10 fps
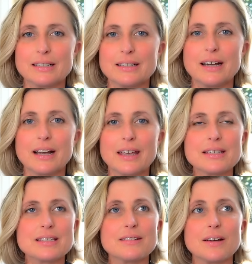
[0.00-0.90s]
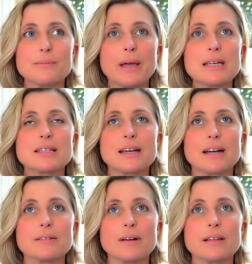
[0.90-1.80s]
Yeah, he's amazing.
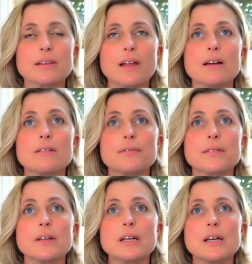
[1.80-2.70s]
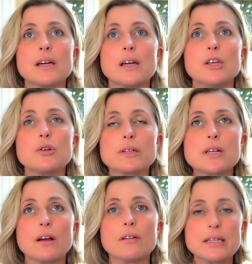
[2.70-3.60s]
I love, you can
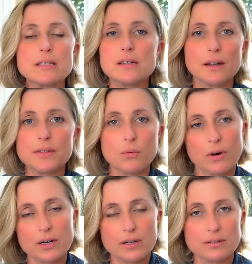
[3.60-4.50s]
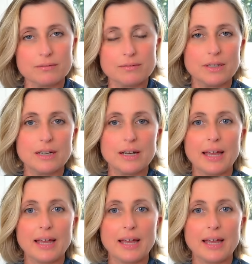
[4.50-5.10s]
tell he's done the work. Mm-hmm.